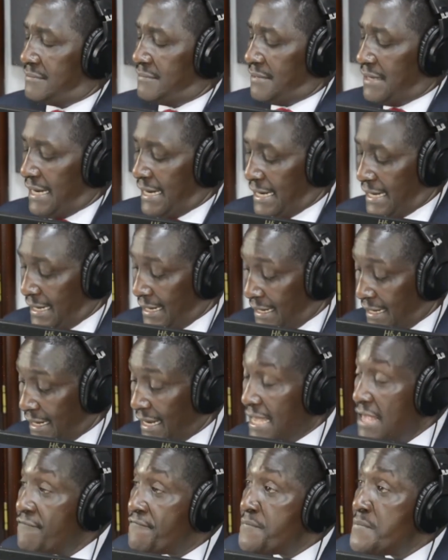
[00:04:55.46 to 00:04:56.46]

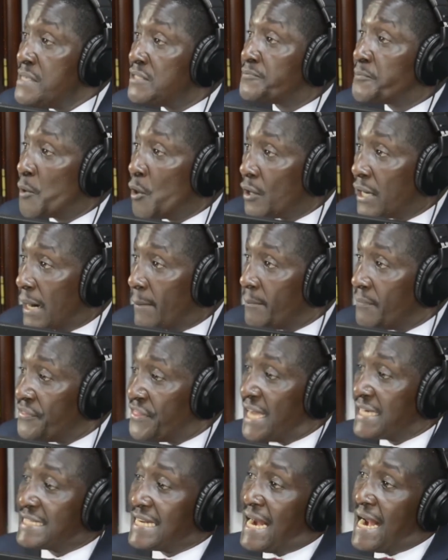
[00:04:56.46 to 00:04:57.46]
IFMIS program
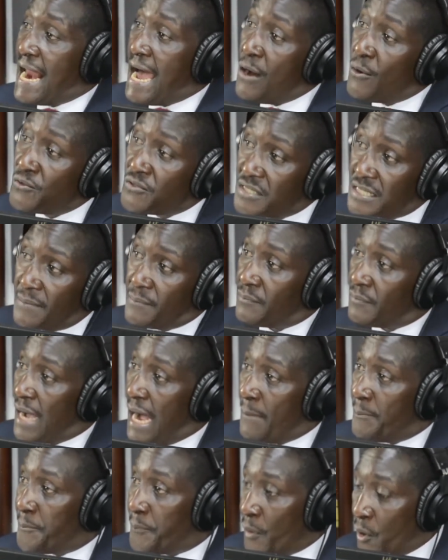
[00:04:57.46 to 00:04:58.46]
that allows them,
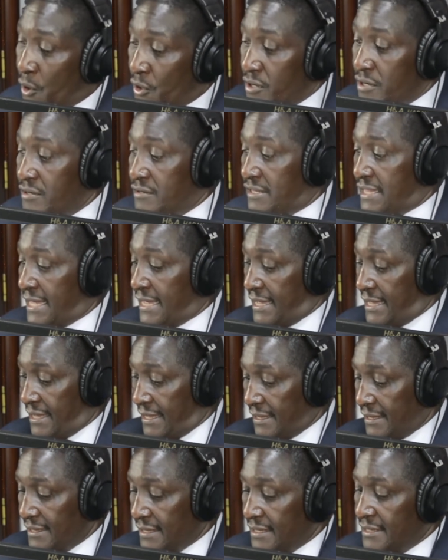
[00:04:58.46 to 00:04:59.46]
upon
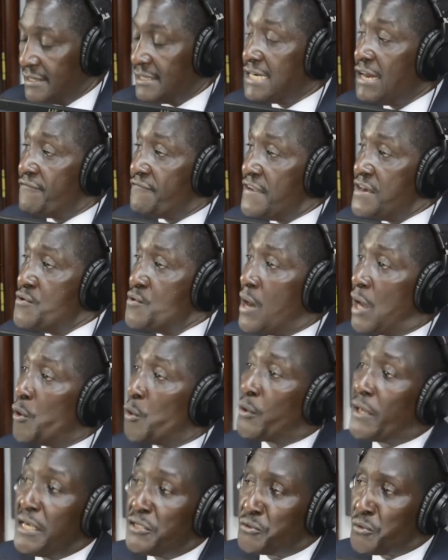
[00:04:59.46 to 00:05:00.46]
the revenue
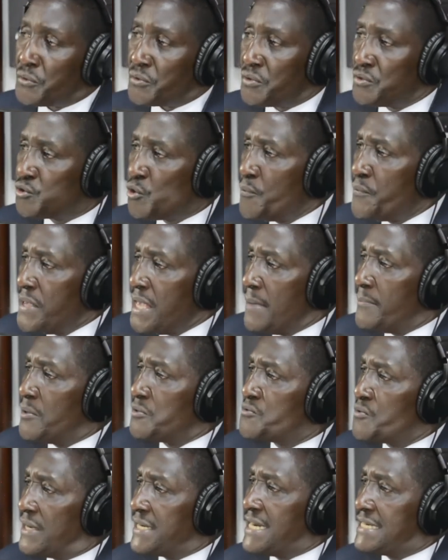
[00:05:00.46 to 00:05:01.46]
allocation, to be able
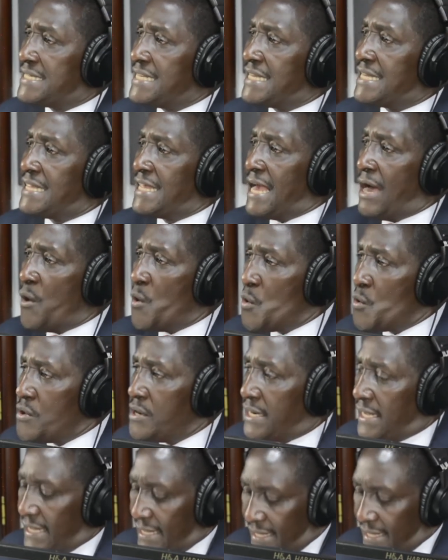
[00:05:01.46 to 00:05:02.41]
to undertake their own